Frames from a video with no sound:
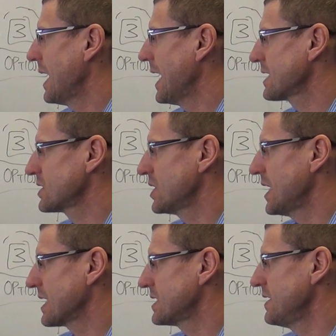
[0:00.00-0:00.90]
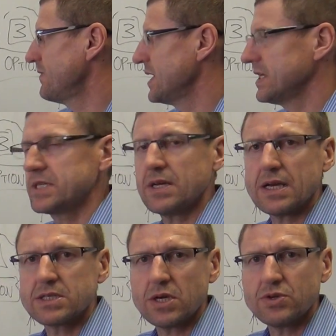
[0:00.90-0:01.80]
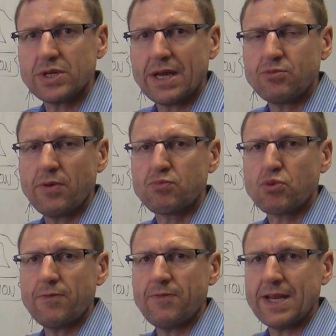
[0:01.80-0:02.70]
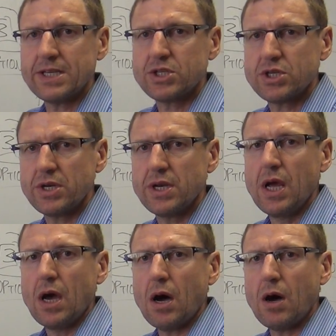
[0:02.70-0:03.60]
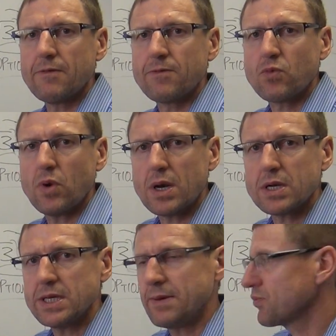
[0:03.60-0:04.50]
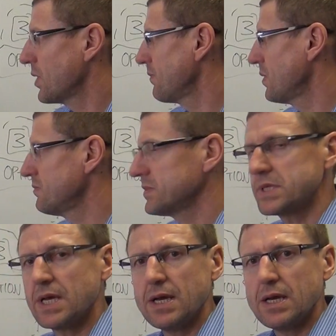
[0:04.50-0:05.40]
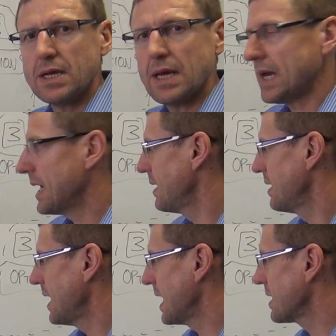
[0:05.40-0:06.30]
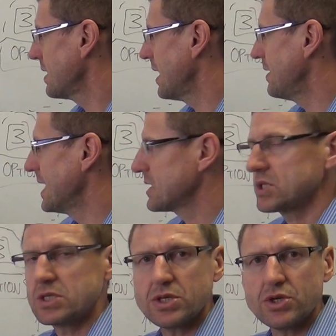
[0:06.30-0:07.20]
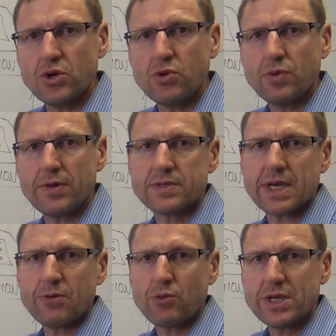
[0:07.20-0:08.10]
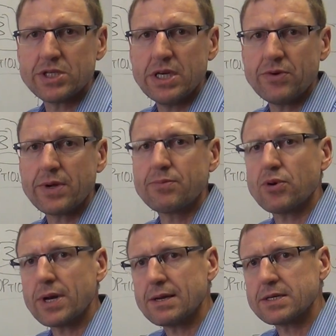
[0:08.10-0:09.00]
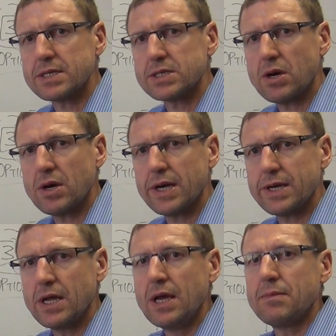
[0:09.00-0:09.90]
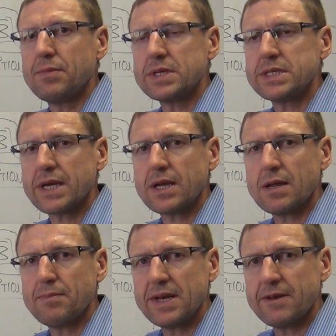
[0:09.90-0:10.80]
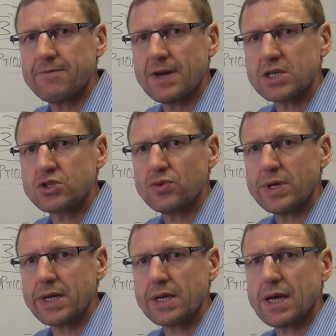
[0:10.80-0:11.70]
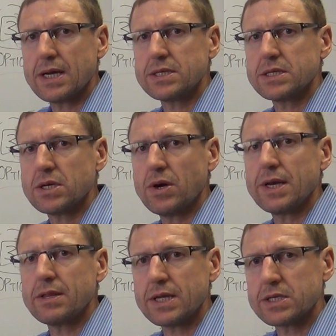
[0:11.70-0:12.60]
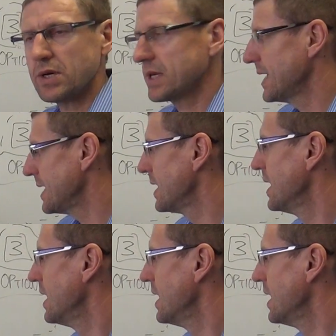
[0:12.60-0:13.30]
activities associated with prevention of quality problems, and that's to do with, say, re-engineering, product design, particular manufacturing design, things like that.